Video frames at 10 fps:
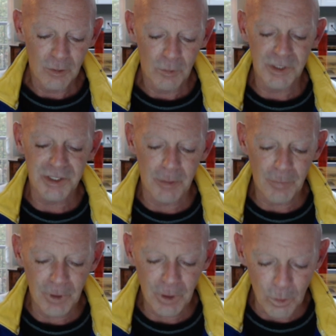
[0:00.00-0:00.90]
when
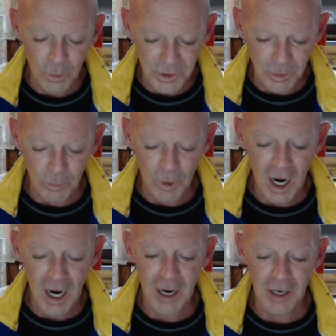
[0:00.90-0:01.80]
something goes
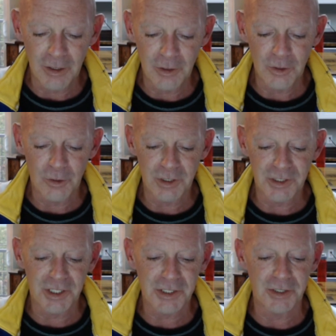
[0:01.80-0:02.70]
awry in your
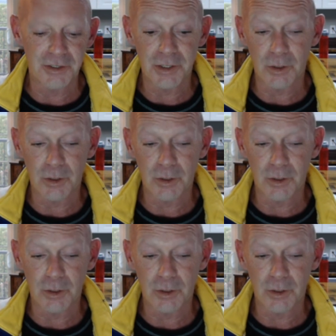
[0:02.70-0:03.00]
existence,